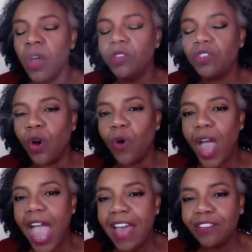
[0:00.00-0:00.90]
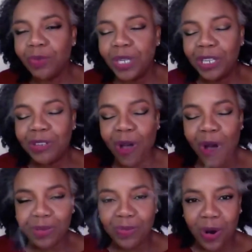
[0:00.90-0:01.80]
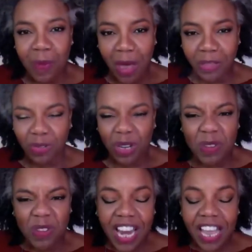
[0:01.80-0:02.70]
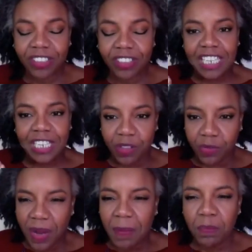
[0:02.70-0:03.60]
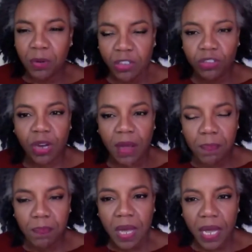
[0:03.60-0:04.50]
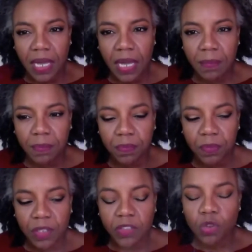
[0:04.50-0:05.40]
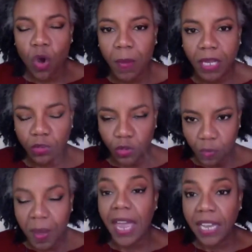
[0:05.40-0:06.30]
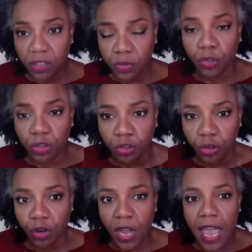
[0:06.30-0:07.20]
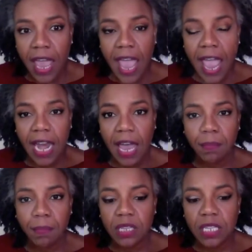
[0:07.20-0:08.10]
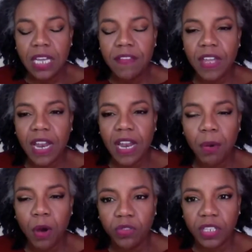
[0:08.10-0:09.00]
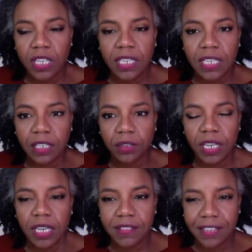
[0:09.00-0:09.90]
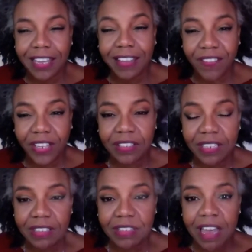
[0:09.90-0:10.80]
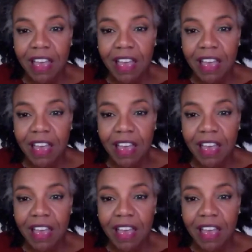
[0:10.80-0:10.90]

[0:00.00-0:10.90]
So as we talked more about the dream, you can actually hear this one. I'm pretty sure this is on my YouTube page for sure. And I believe that I posted it here in Psychic Fixes.